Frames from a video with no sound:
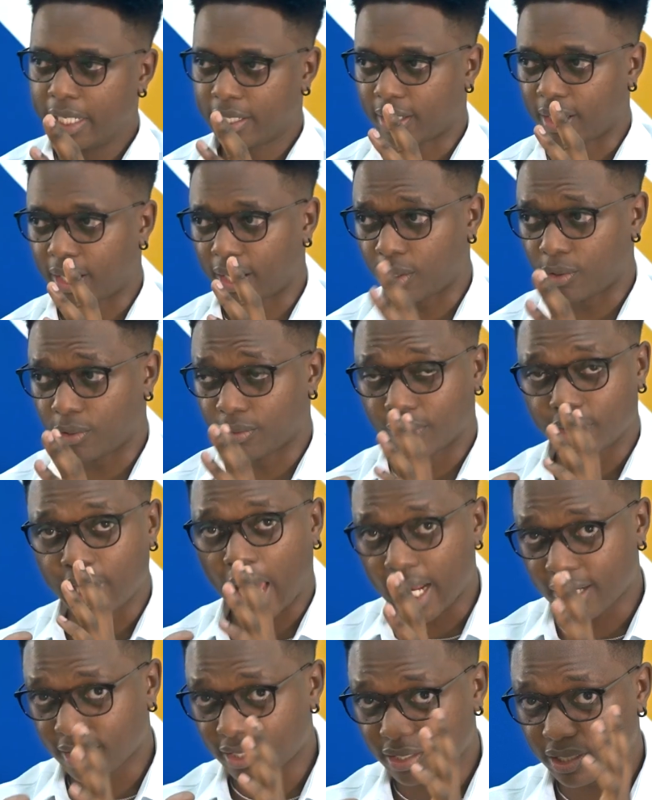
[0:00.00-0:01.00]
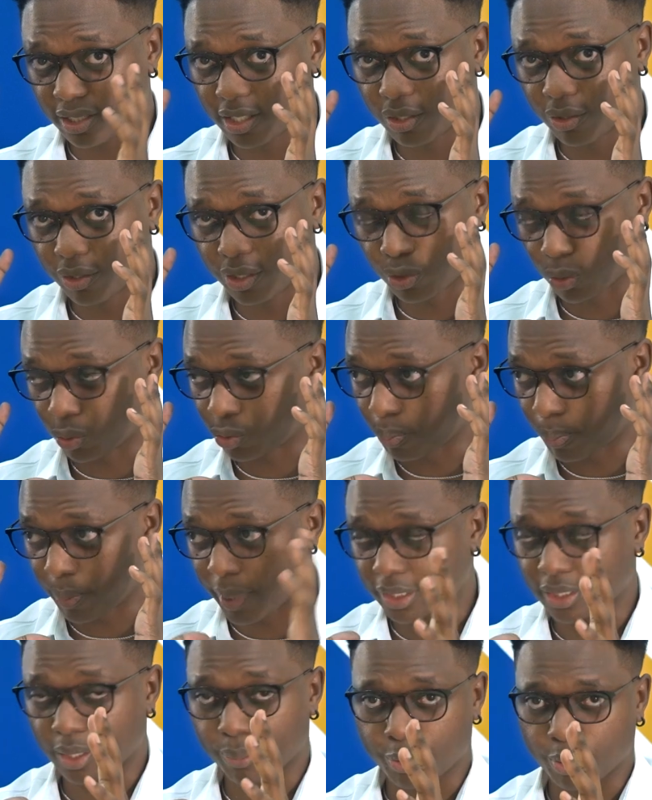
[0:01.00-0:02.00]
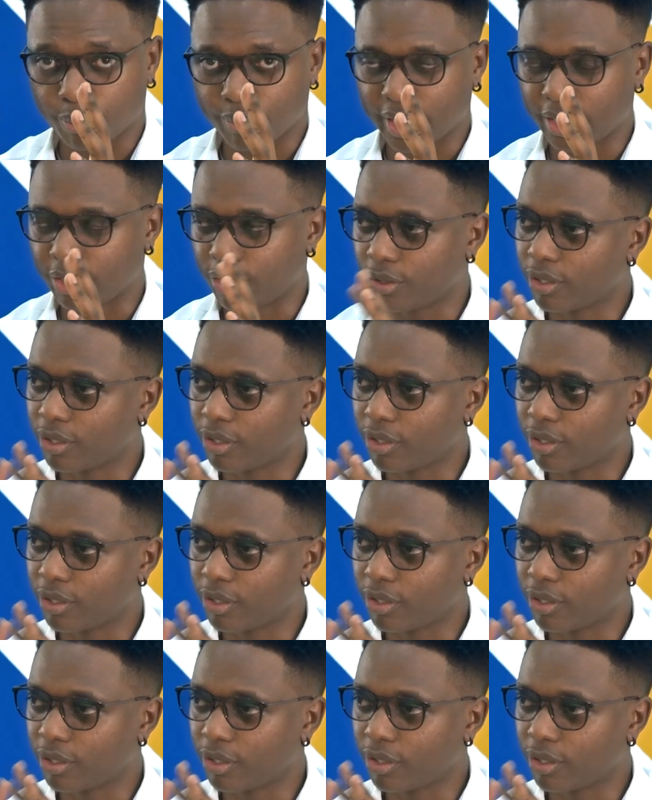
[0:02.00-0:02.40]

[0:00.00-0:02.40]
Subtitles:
Now, that is really going to mess up your mind.